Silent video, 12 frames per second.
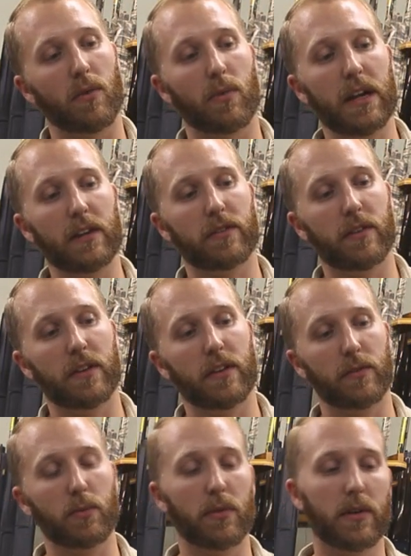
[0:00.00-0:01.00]
reason
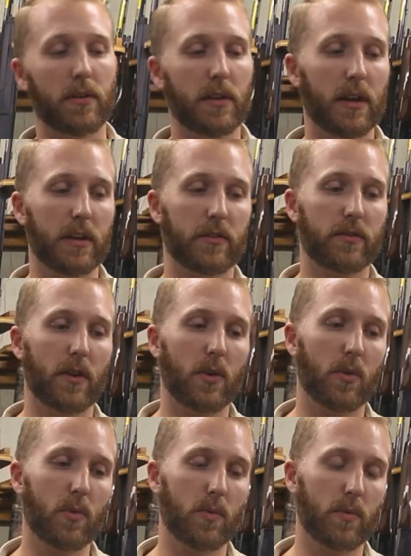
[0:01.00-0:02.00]
this one is
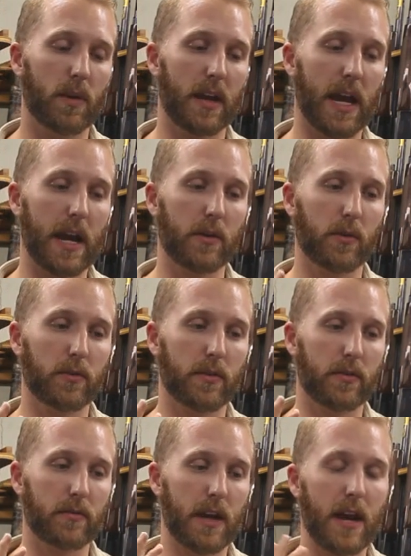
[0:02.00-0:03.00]
so, it
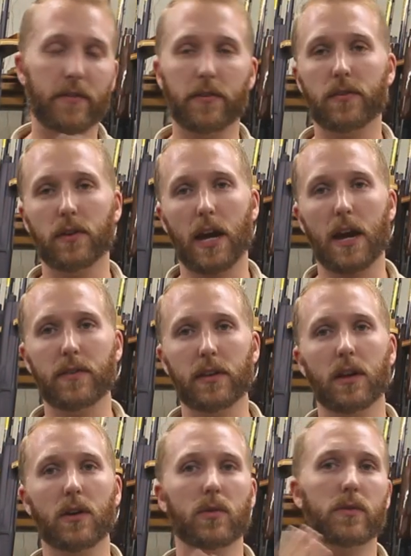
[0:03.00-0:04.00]
handles heavy
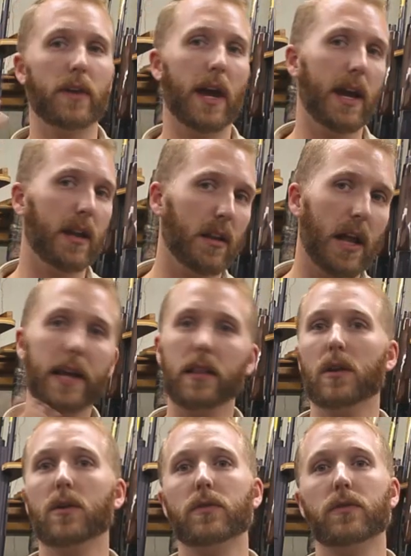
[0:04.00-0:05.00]
loads and light
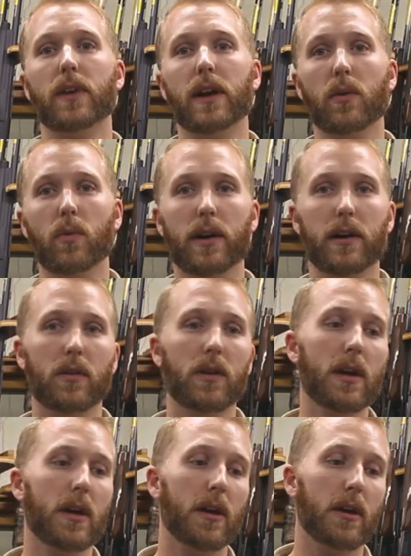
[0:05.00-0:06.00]
loads very
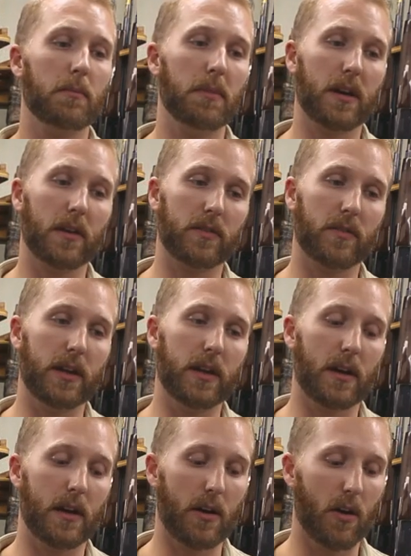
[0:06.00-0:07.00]
well because of
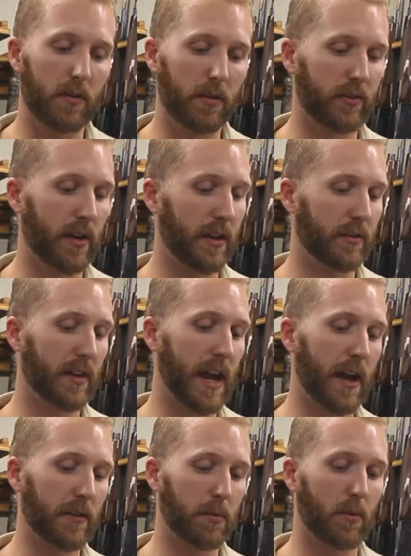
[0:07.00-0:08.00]
the oversized
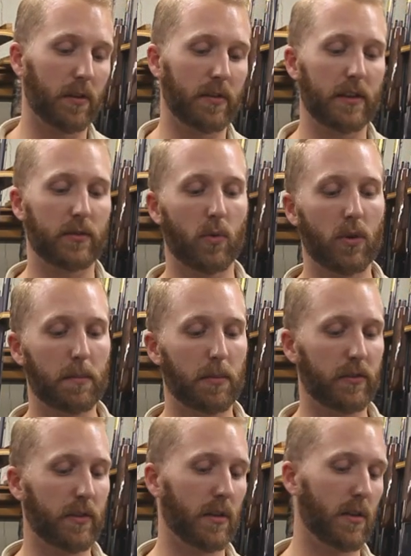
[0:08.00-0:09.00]
gas ports. It has
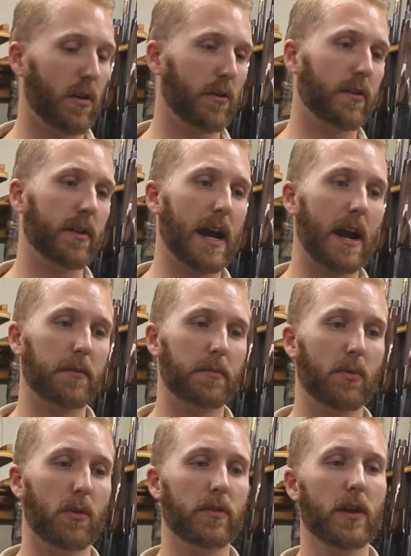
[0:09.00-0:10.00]
20% larger gas
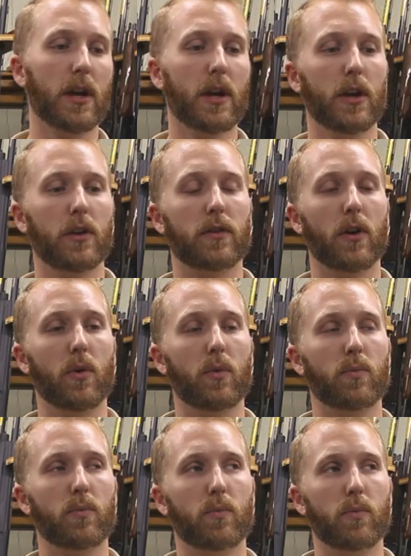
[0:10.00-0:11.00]
ports,
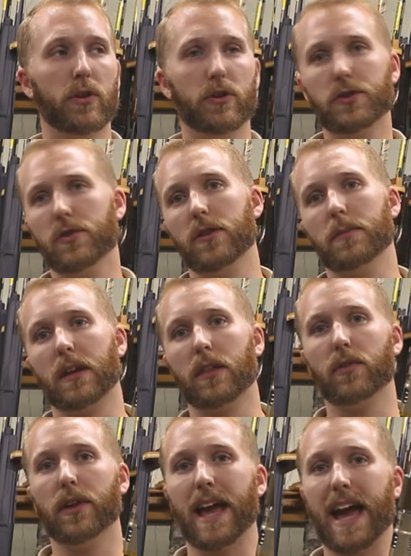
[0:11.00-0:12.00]
so when you're shooting the big
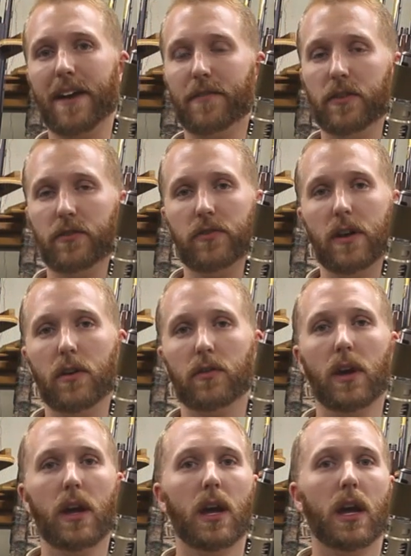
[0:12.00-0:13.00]
3.5-inch shells,